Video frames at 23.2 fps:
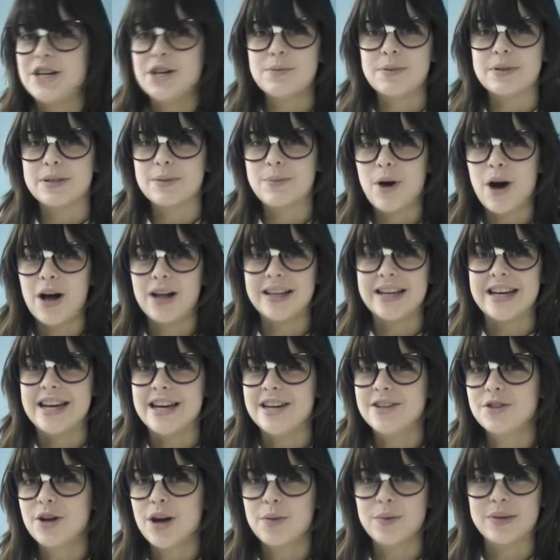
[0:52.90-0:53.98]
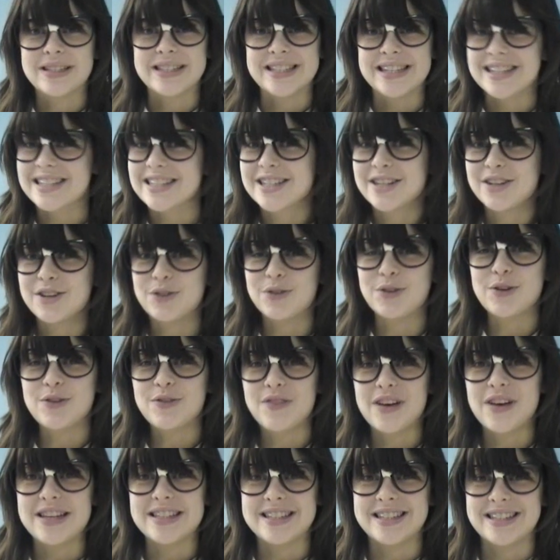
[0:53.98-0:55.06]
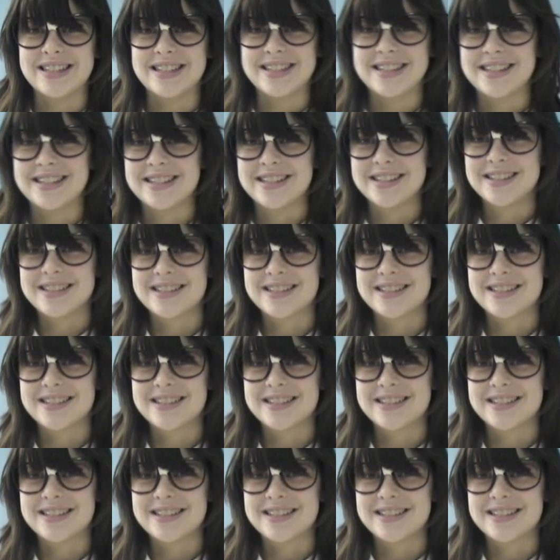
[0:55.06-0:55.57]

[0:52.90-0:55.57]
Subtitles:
He was a polyhedron with 6 congruent faces.